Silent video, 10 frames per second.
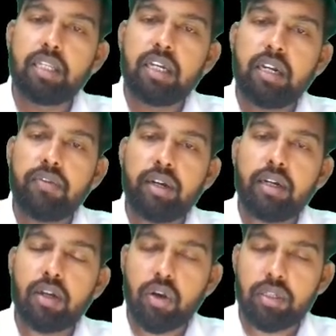different
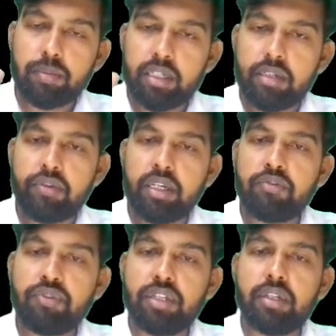or specific
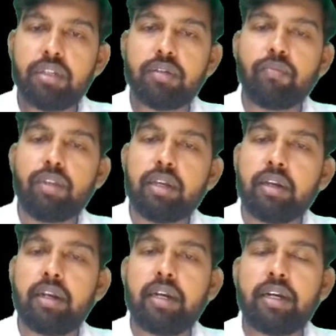features
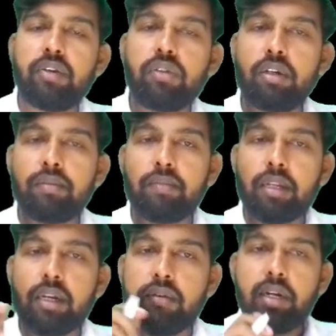related to the
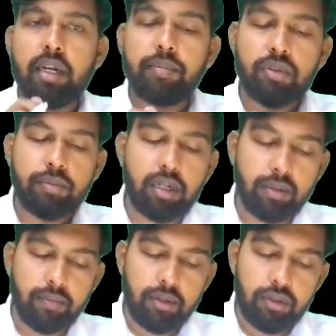different types of the
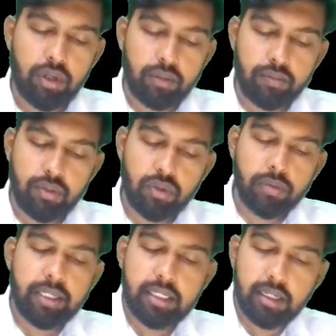shock. So
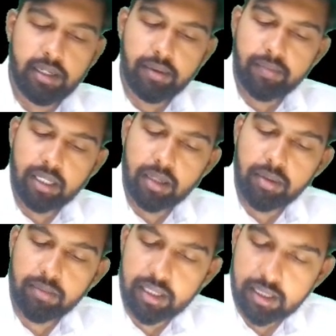basically
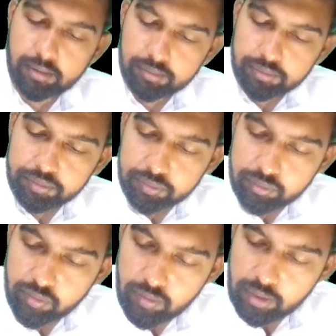remember that
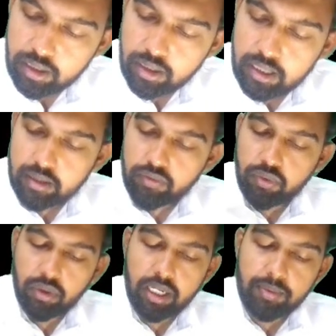there are
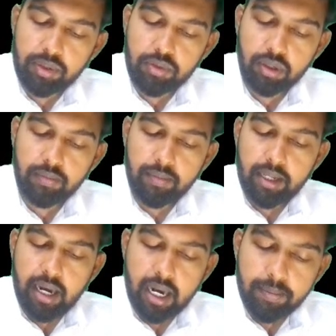four types of shock:
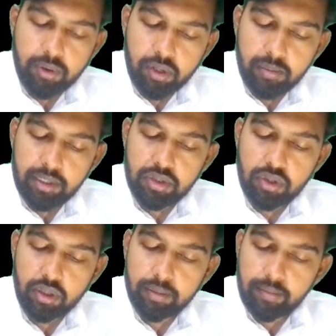hypovolemic
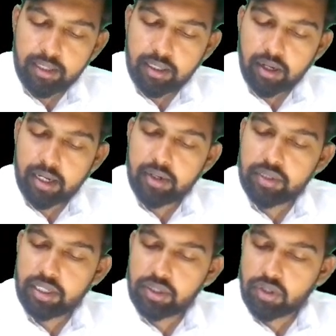shock,
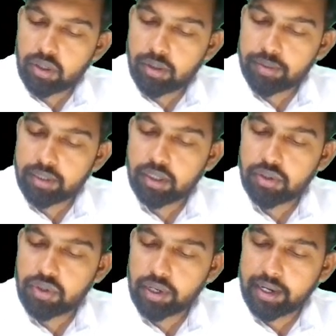cardiogenic shock, obstructive
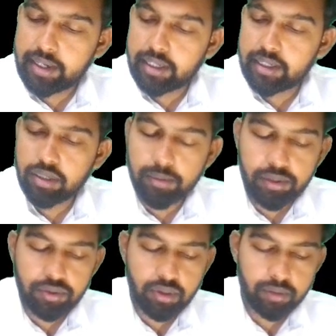shock, and the
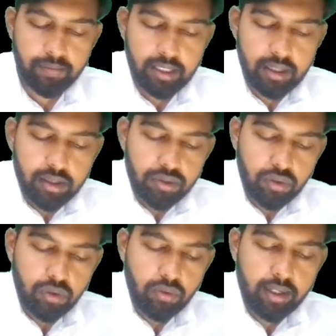distributive shock.
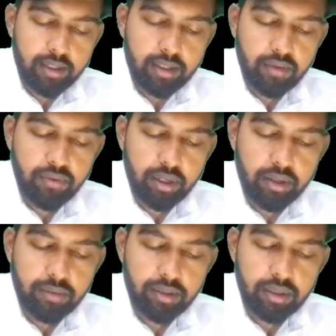So what are the effect
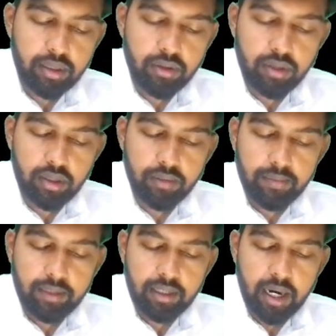of on the
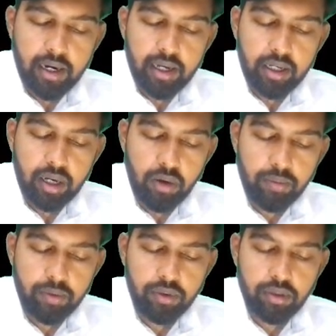cardiac
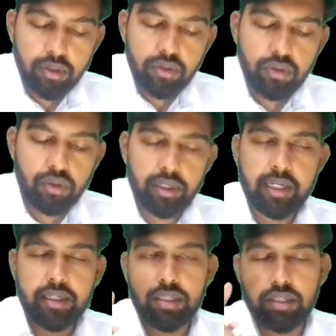output? So it
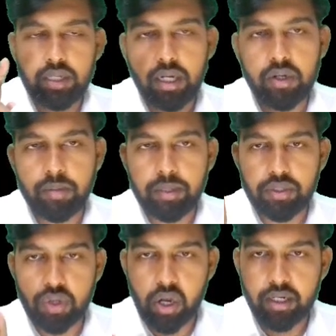is a state of a
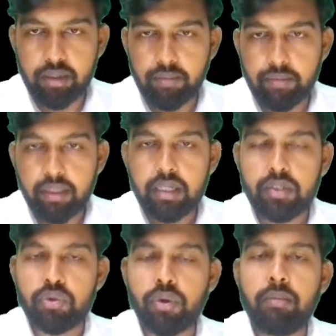shock.
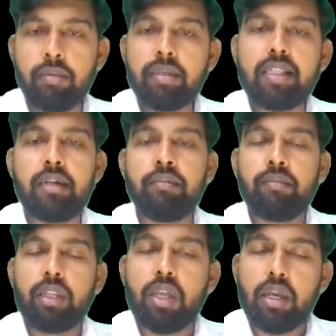So remember that
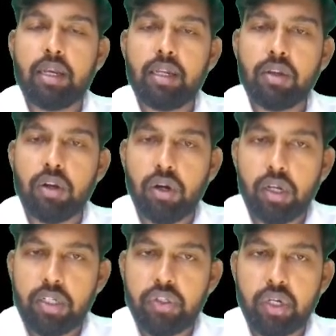in all
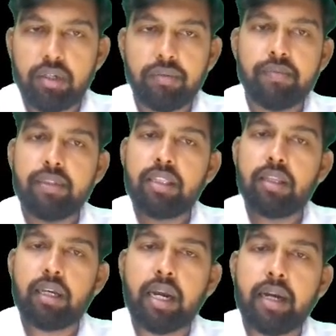shock the
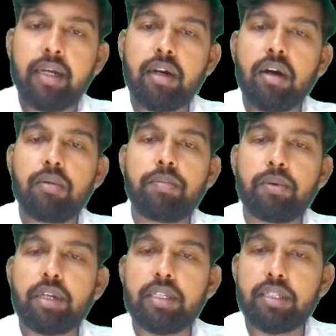cardiac
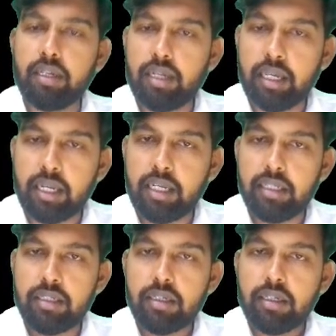output is
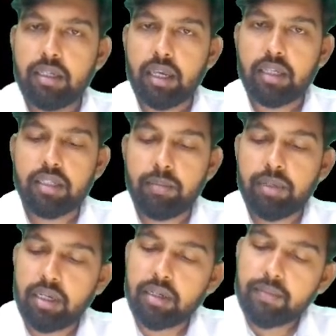decreased except
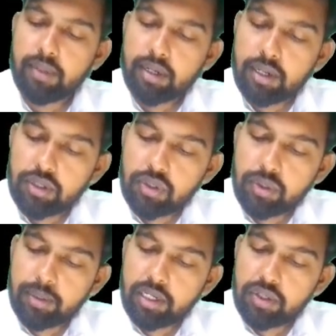the
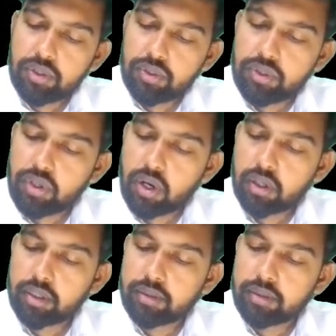distributive shock.